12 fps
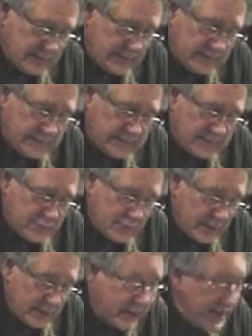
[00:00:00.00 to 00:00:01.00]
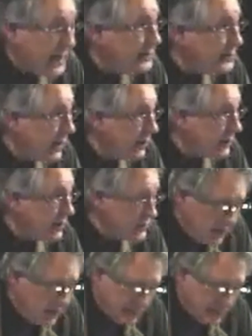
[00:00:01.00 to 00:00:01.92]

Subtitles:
since this is where class power is